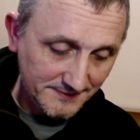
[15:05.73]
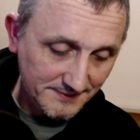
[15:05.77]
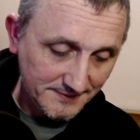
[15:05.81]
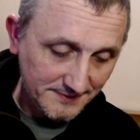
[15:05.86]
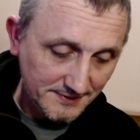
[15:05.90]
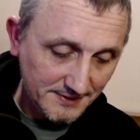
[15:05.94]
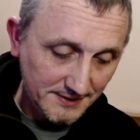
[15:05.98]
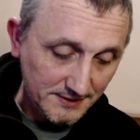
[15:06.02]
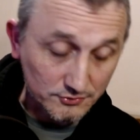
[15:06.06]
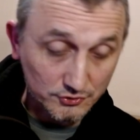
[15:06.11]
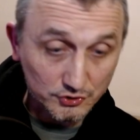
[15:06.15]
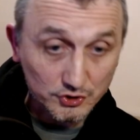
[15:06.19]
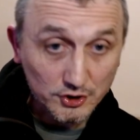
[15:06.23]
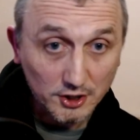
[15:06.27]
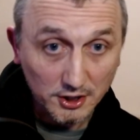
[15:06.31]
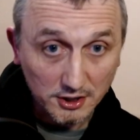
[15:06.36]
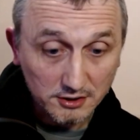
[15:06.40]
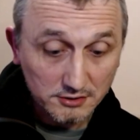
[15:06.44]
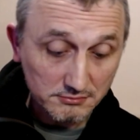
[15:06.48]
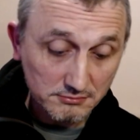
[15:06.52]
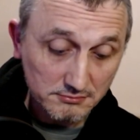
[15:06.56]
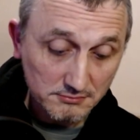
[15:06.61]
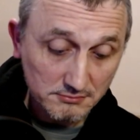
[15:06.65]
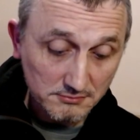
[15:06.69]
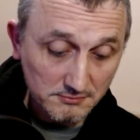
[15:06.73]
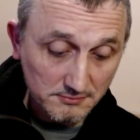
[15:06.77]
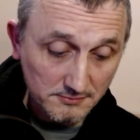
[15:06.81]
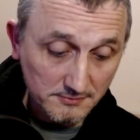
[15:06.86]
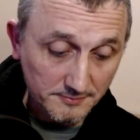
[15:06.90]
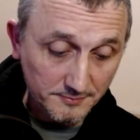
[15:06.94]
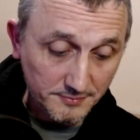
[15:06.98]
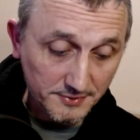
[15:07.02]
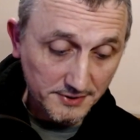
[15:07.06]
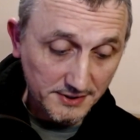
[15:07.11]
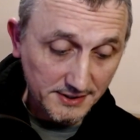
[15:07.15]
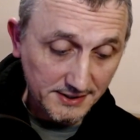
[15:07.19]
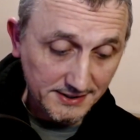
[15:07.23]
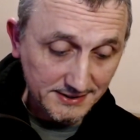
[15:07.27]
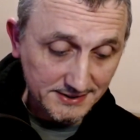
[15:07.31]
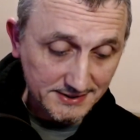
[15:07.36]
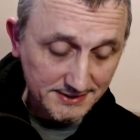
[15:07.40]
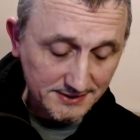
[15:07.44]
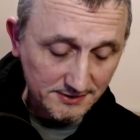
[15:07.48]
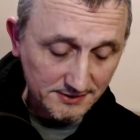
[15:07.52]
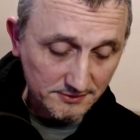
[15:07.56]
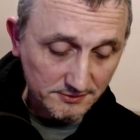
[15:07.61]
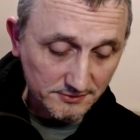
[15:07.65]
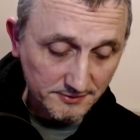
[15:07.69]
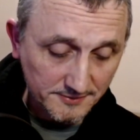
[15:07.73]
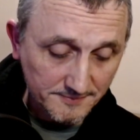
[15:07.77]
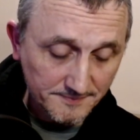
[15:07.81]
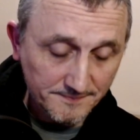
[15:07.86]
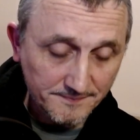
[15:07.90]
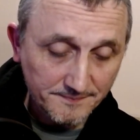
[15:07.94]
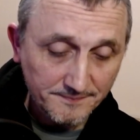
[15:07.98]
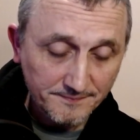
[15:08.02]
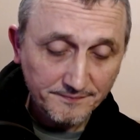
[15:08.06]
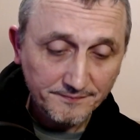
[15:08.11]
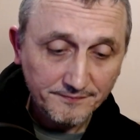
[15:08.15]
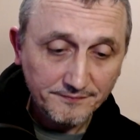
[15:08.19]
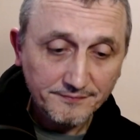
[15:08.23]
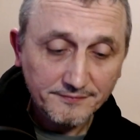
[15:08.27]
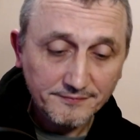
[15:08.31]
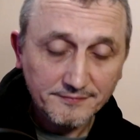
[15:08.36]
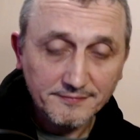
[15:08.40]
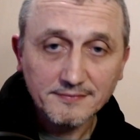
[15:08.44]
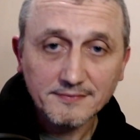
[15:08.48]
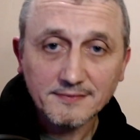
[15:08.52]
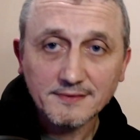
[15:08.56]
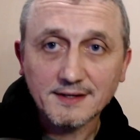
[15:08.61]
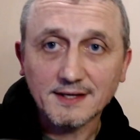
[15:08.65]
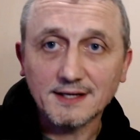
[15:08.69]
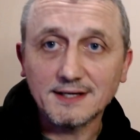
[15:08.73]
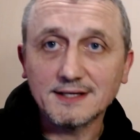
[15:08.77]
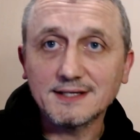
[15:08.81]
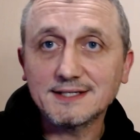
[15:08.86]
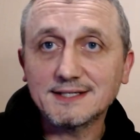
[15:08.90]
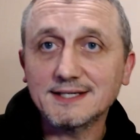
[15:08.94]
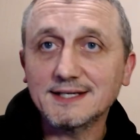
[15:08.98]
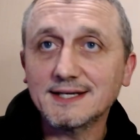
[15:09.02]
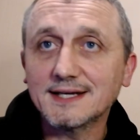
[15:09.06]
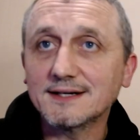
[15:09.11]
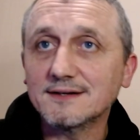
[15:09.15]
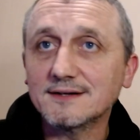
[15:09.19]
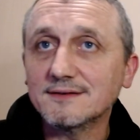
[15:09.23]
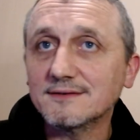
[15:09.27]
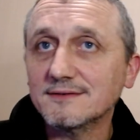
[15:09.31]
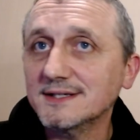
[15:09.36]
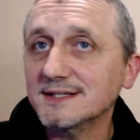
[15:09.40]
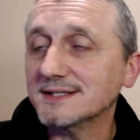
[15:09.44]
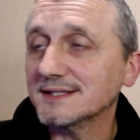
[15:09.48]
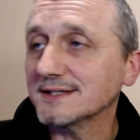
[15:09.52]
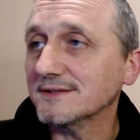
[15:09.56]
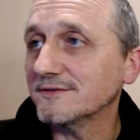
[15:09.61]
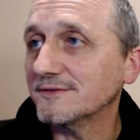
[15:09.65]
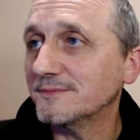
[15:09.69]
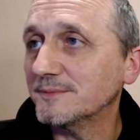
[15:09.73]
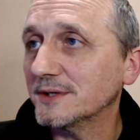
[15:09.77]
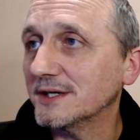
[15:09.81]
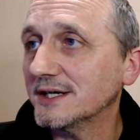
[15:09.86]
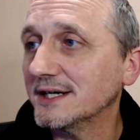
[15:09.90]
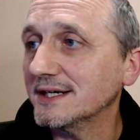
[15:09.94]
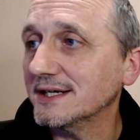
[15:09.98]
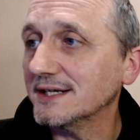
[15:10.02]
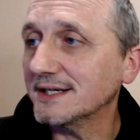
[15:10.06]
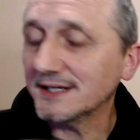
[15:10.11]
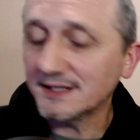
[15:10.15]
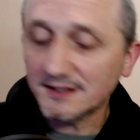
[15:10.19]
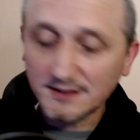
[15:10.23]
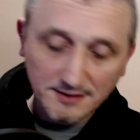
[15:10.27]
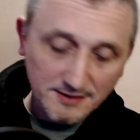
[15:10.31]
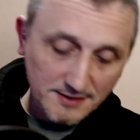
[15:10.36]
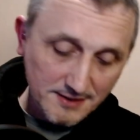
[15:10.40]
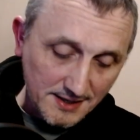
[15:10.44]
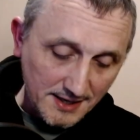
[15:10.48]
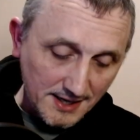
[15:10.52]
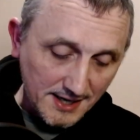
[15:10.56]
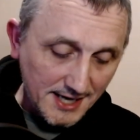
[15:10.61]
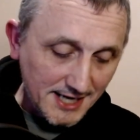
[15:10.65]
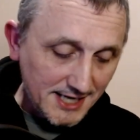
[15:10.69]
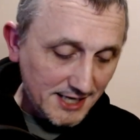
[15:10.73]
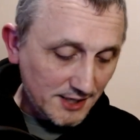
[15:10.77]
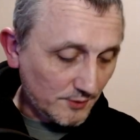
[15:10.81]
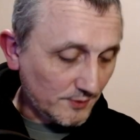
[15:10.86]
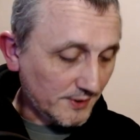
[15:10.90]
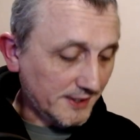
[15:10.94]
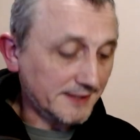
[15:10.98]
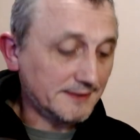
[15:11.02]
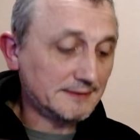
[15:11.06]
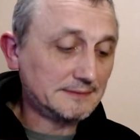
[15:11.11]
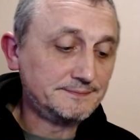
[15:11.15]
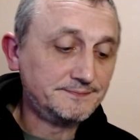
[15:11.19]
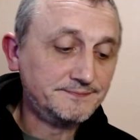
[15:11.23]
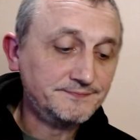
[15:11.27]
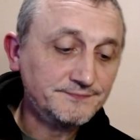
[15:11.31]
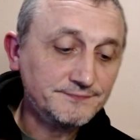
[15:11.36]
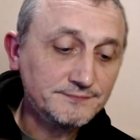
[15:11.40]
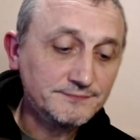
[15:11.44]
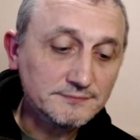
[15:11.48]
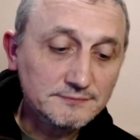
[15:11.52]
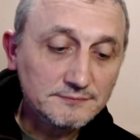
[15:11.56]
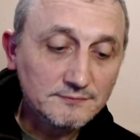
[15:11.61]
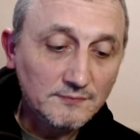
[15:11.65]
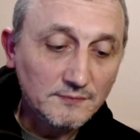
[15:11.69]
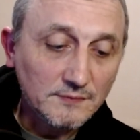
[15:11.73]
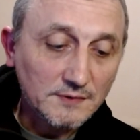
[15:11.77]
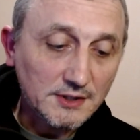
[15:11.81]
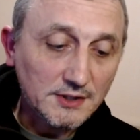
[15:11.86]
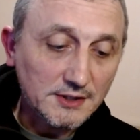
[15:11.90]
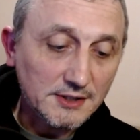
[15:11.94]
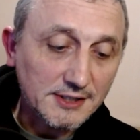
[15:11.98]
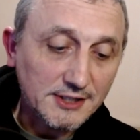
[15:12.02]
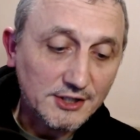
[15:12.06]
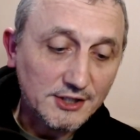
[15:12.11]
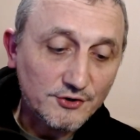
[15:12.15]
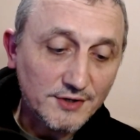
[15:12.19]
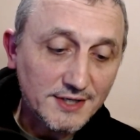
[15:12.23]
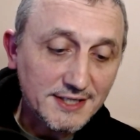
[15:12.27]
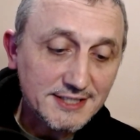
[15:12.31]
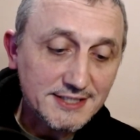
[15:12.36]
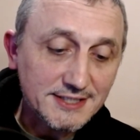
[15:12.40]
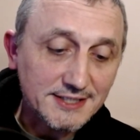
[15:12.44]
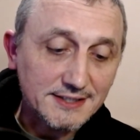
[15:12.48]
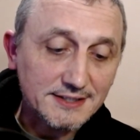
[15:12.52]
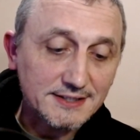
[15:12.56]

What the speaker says: He was wrong, but he still, at least he had a reason behind it. Anyway, creation.